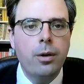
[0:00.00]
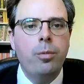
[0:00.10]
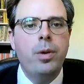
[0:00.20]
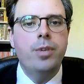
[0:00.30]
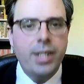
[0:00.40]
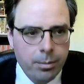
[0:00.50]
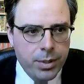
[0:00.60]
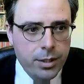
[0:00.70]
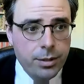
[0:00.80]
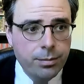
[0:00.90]
We have
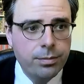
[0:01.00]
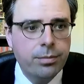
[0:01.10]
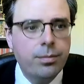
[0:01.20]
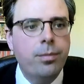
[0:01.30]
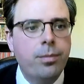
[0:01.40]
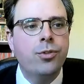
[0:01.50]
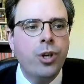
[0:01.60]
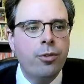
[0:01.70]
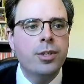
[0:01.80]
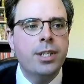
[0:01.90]
adapted, we have
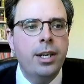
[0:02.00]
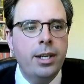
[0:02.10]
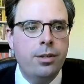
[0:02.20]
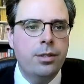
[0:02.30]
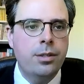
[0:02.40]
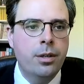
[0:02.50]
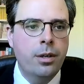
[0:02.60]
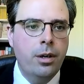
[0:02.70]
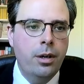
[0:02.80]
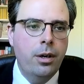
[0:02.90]
shown resilience,
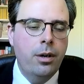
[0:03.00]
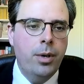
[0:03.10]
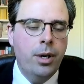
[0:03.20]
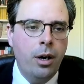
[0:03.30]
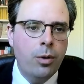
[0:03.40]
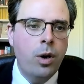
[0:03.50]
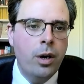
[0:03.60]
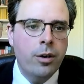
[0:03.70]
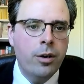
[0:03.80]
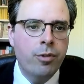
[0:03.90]
but hard
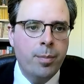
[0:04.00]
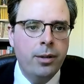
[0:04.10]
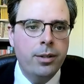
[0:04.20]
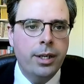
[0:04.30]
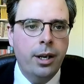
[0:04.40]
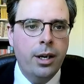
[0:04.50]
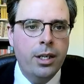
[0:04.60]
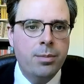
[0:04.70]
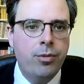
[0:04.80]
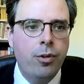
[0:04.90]
work of rebuilding lies
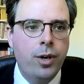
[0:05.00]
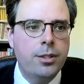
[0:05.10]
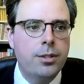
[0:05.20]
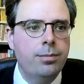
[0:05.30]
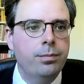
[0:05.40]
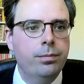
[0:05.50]
before us.